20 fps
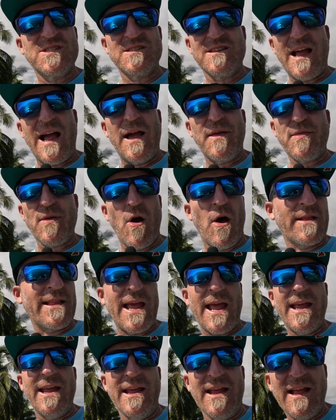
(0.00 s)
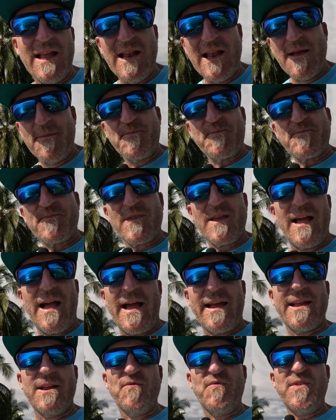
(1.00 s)
I thought, hey,
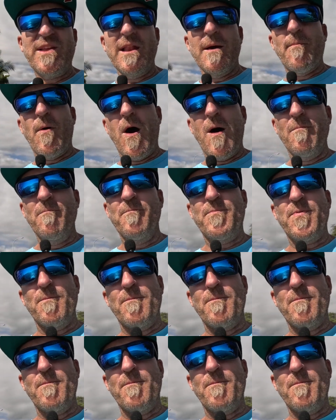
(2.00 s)
I can feel a bump,